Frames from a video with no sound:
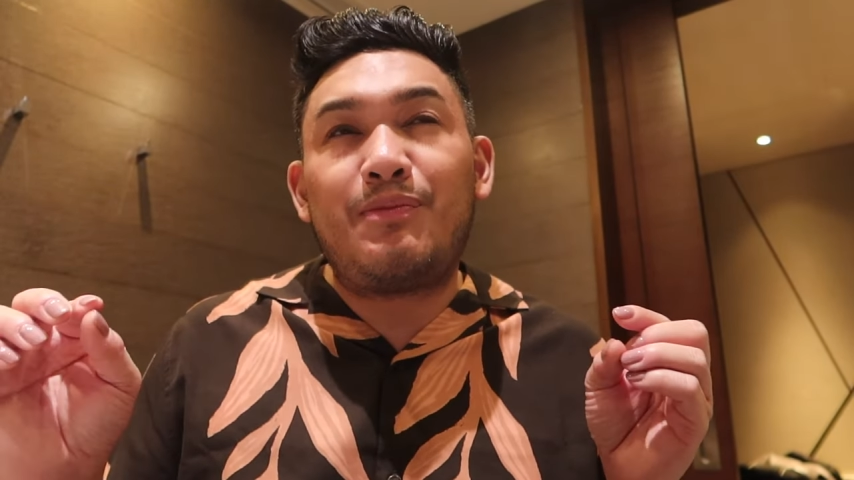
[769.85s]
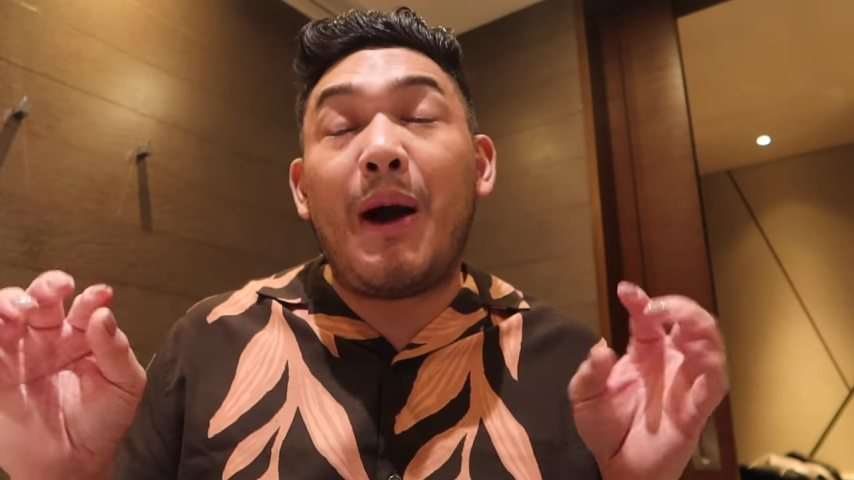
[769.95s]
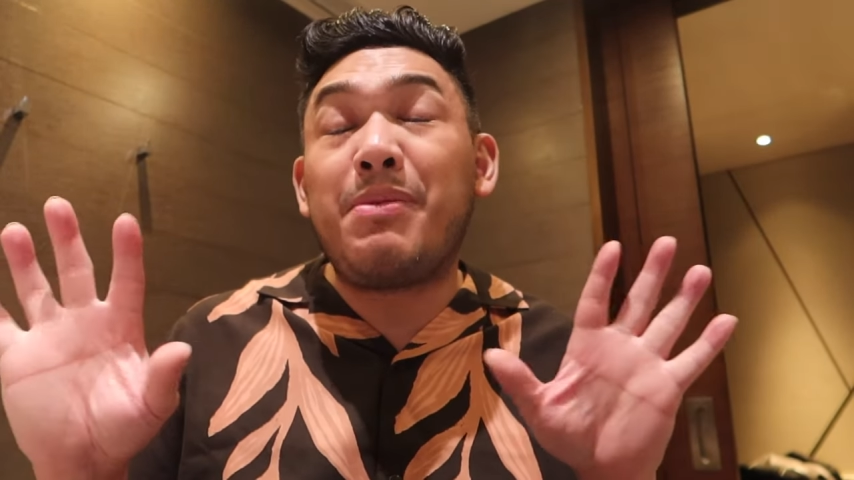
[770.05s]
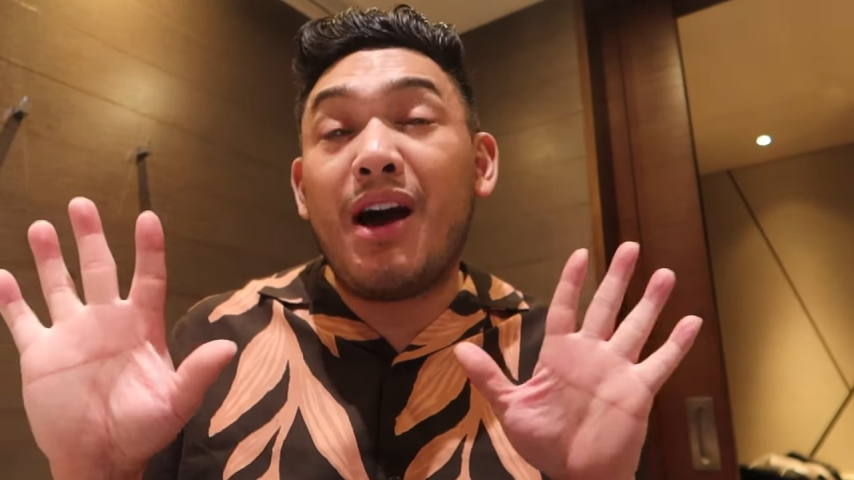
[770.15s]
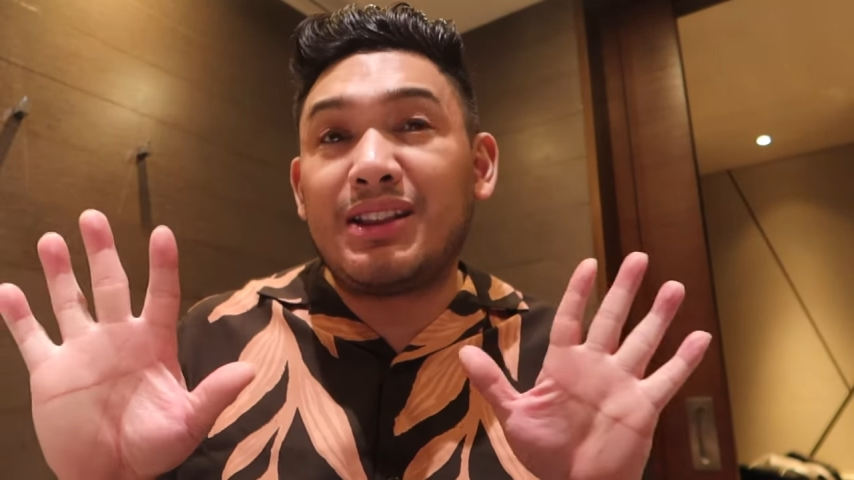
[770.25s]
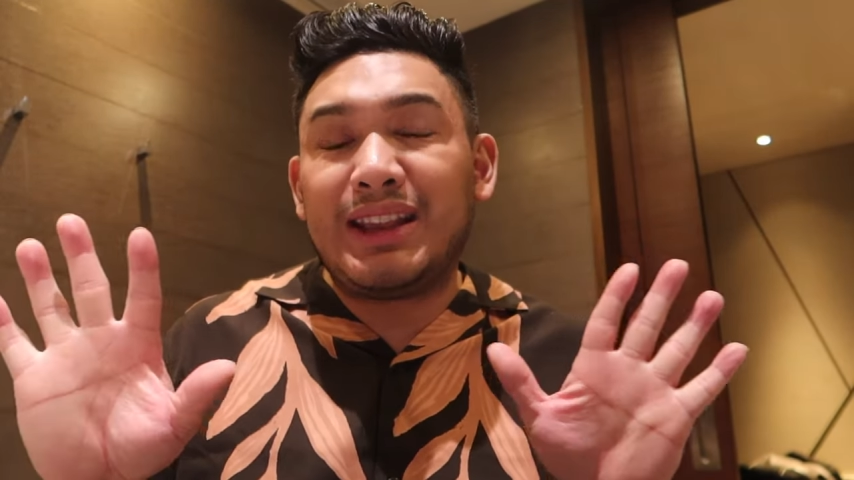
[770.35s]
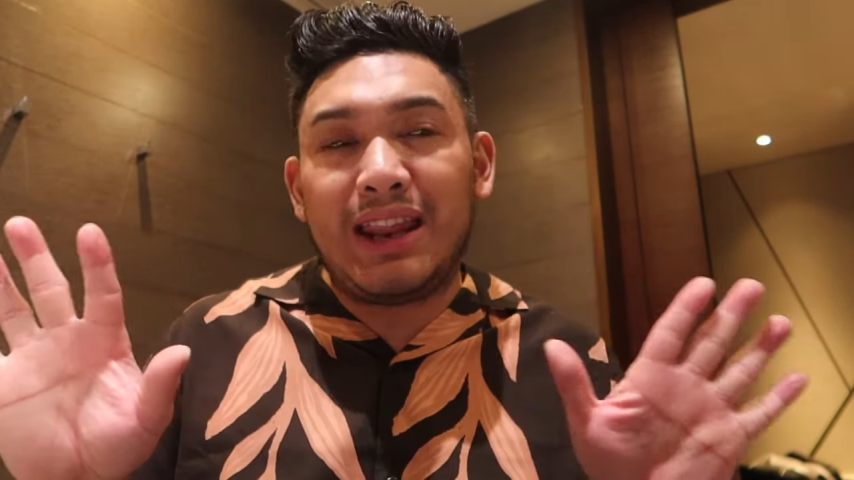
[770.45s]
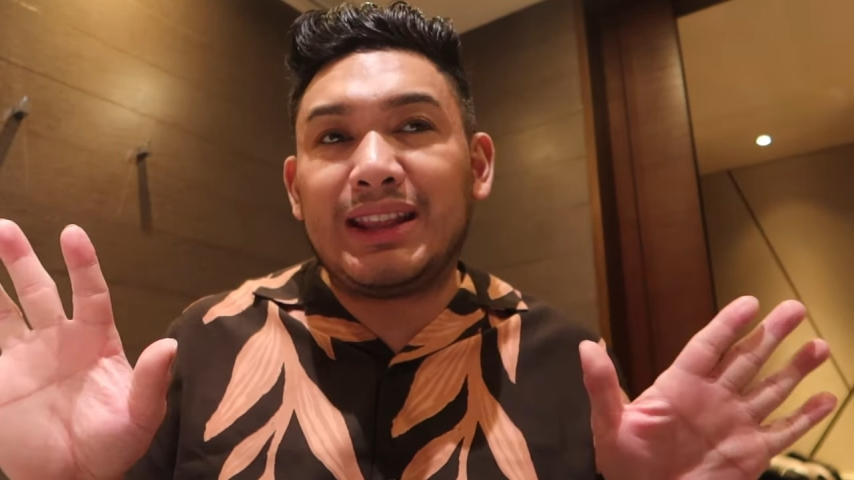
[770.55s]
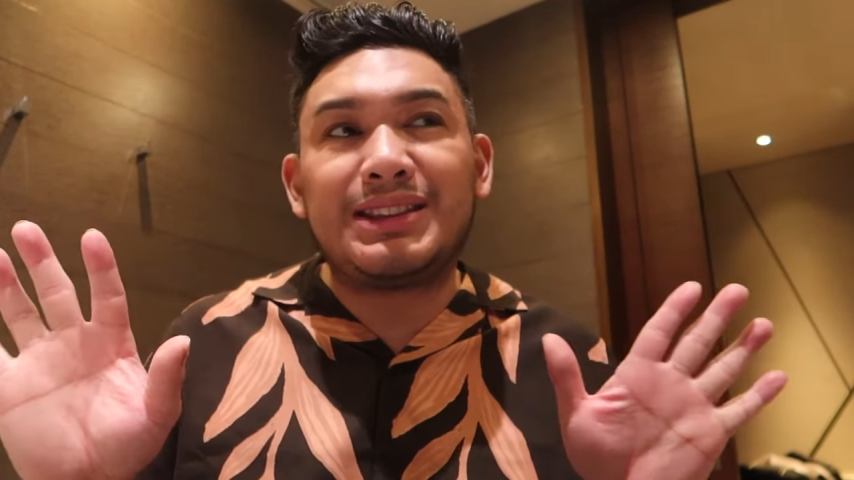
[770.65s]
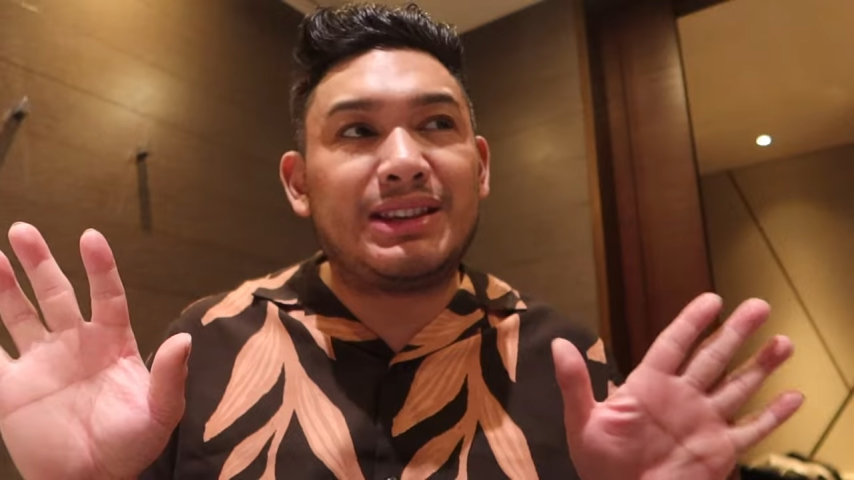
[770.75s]
I'm not
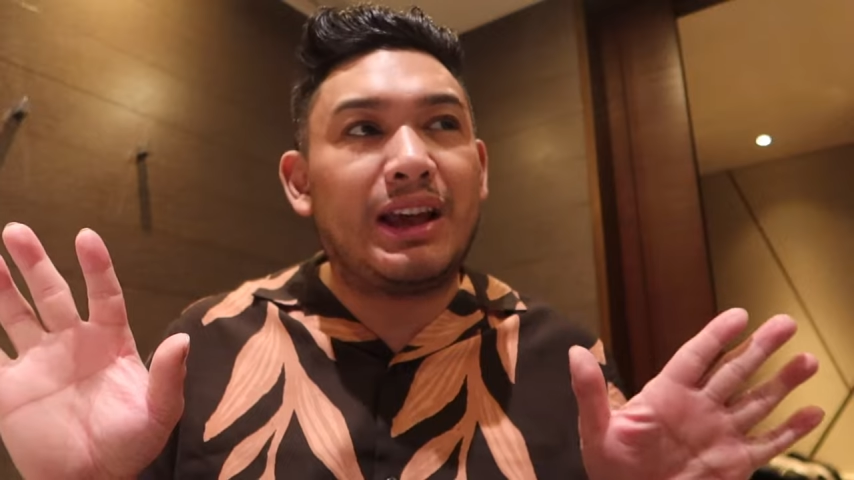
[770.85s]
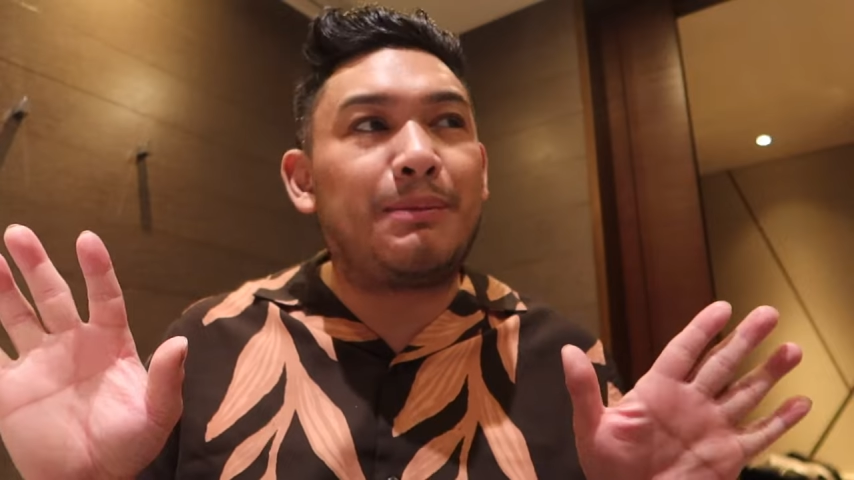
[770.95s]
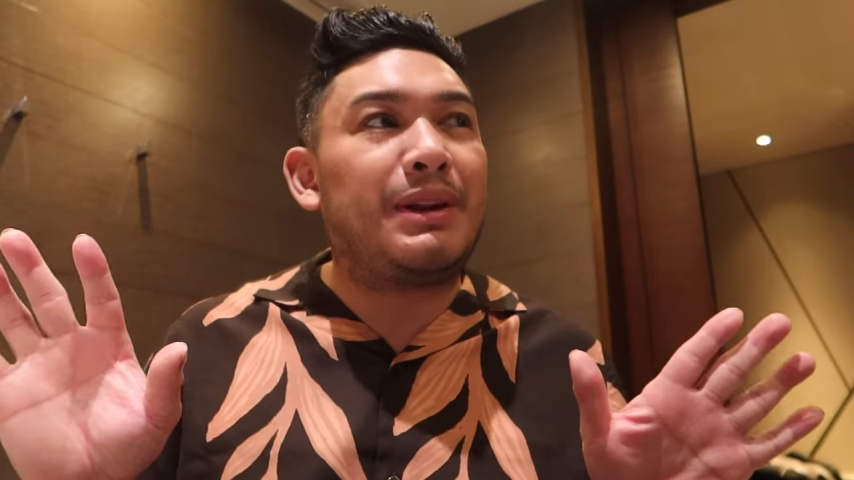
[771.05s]
getting sick,